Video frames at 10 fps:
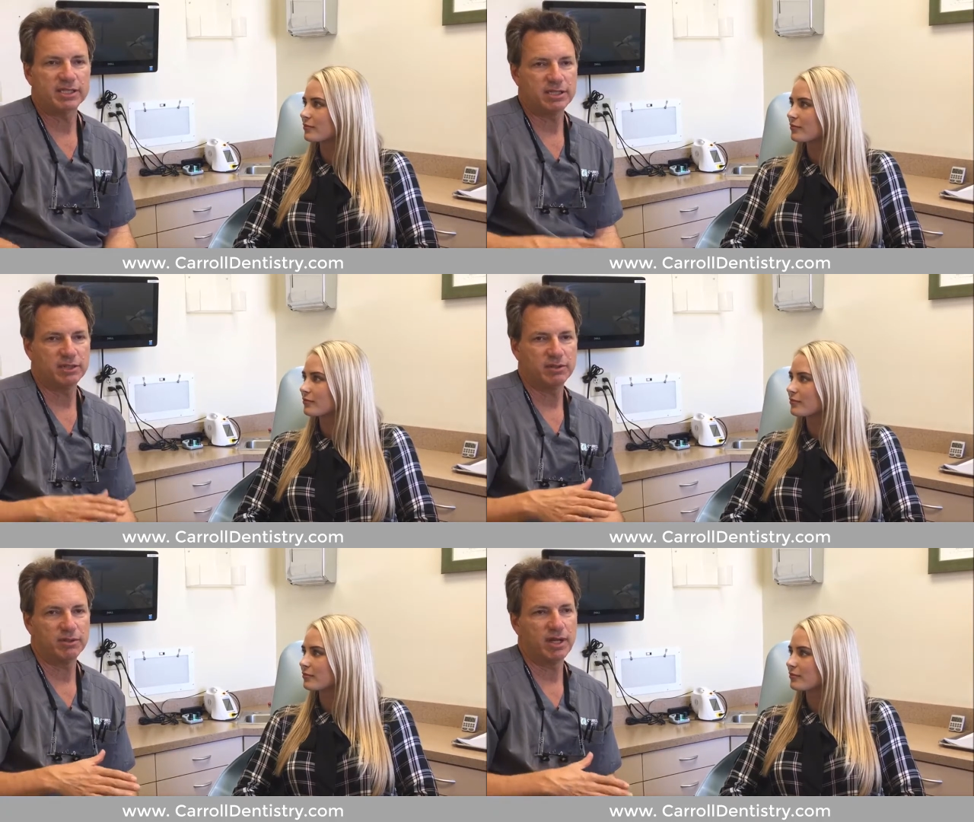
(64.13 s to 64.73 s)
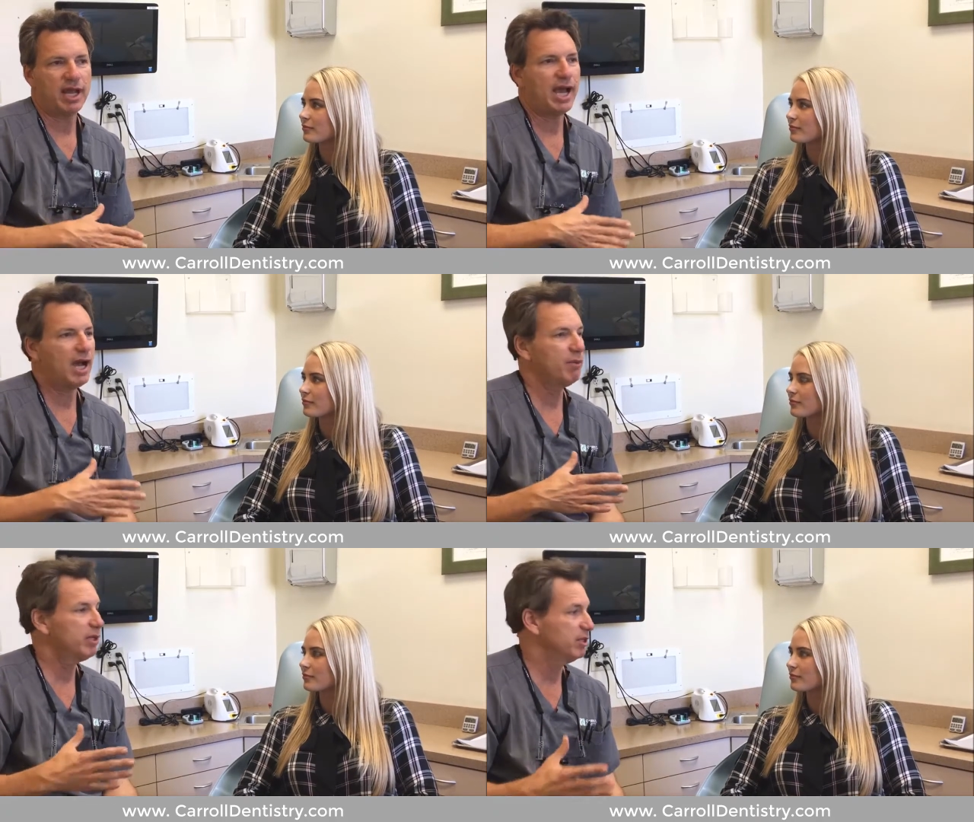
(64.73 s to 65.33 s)
Speaker 1: at as to
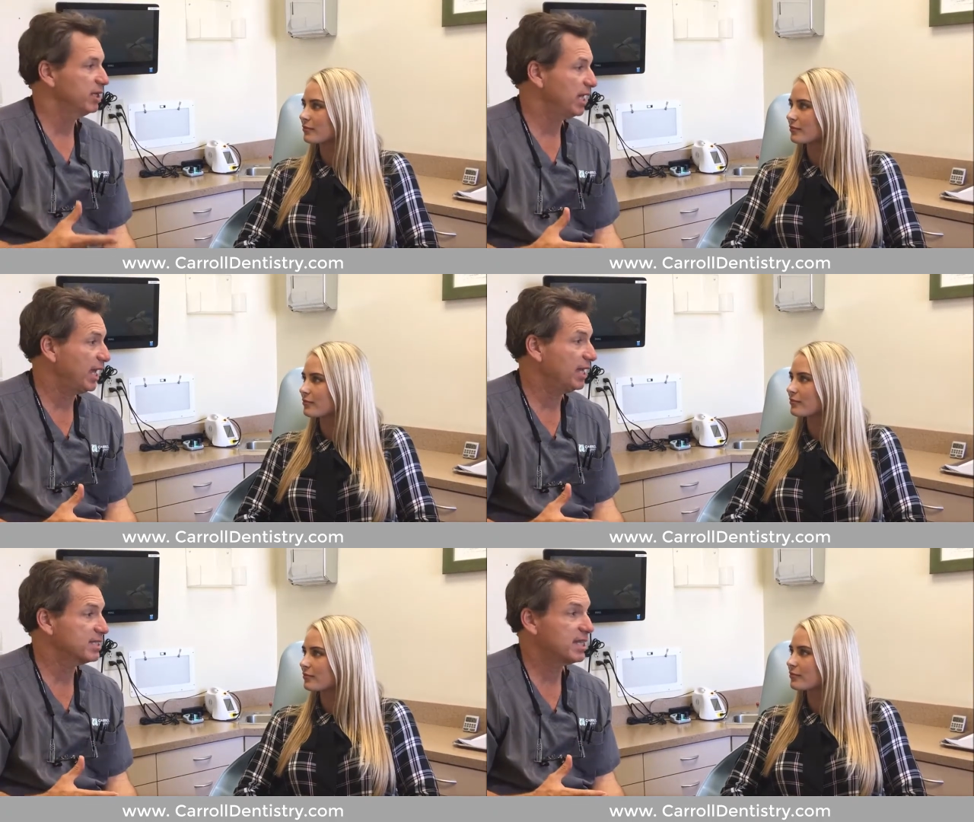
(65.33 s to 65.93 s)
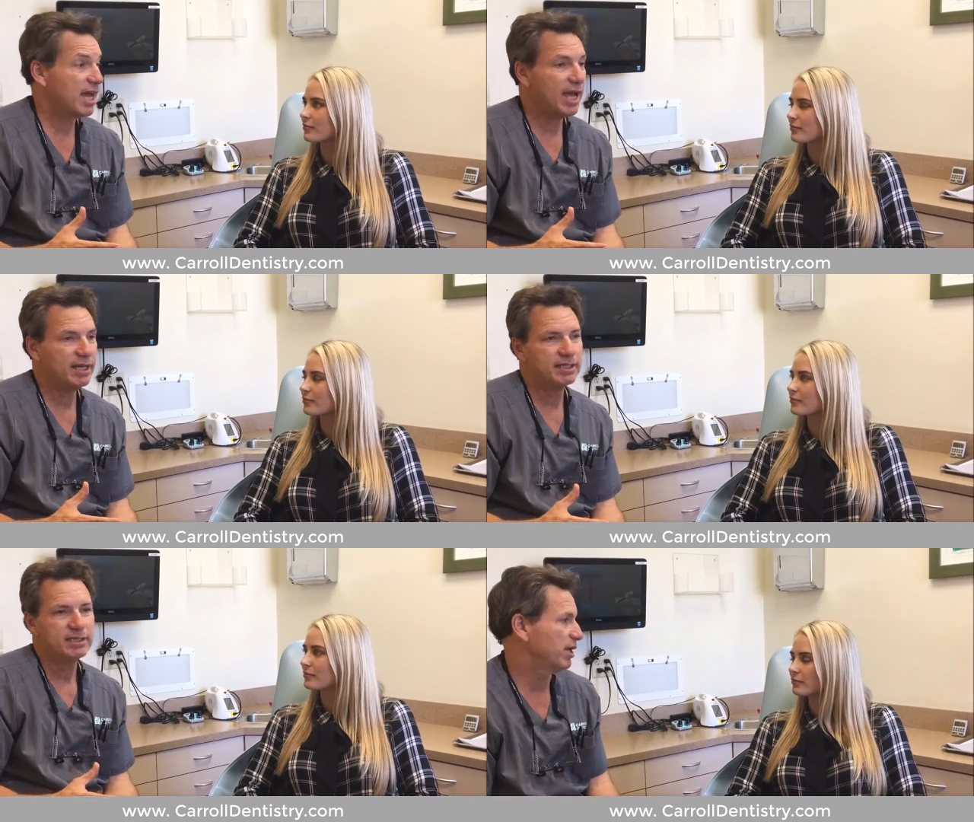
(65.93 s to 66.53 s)
how we could enhance
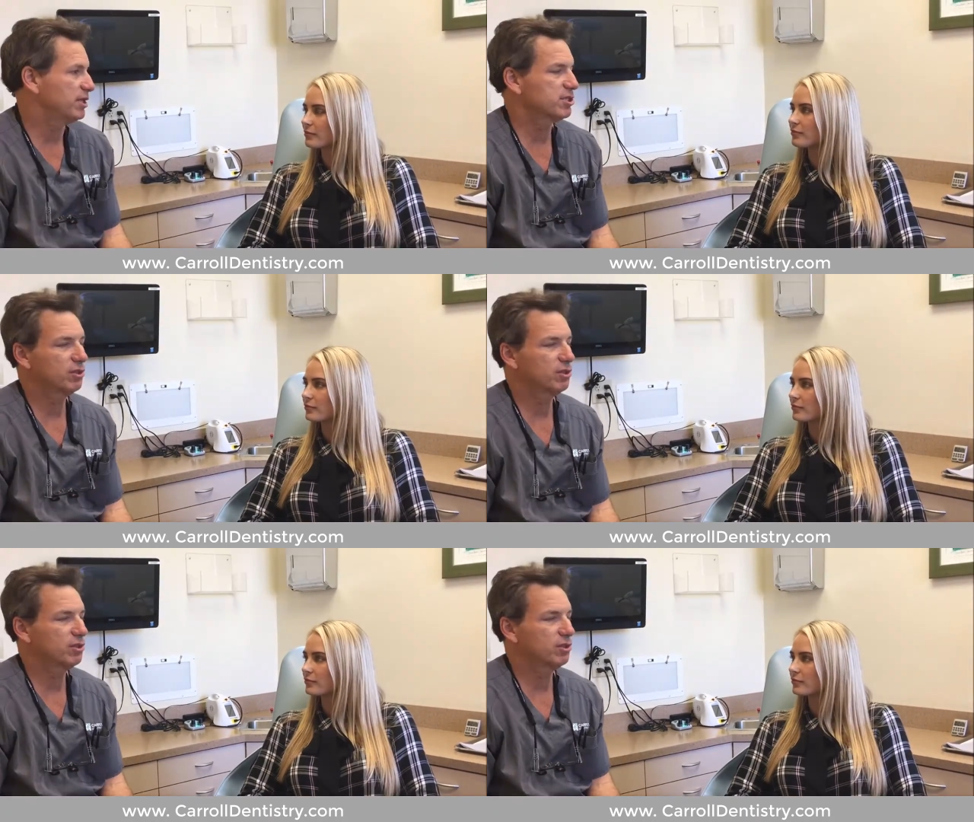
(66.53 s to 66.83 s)
that on it.